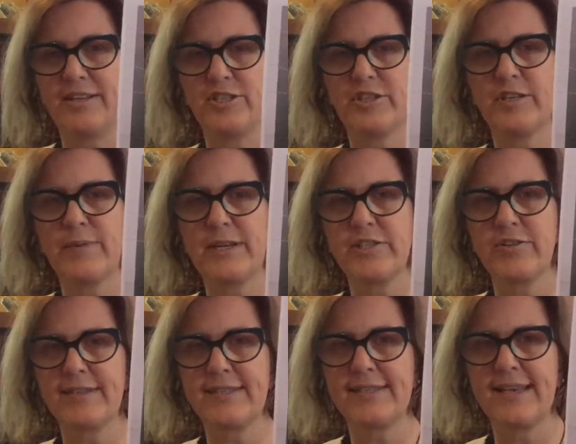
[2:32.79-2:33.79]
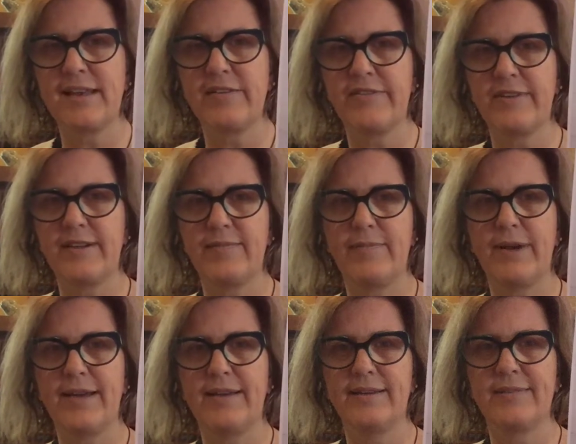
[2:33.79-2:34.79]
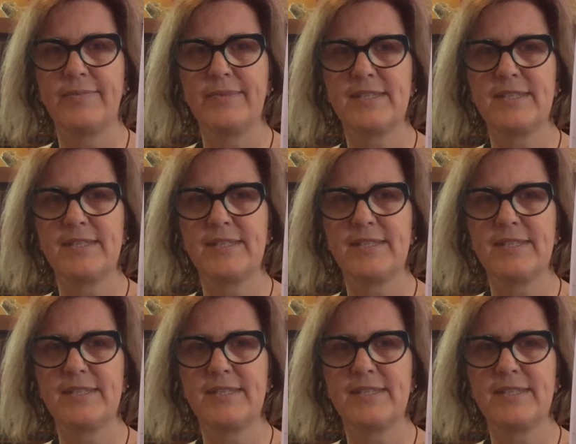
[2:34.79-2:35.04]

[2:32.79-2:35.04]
I just took a picture. This is out of my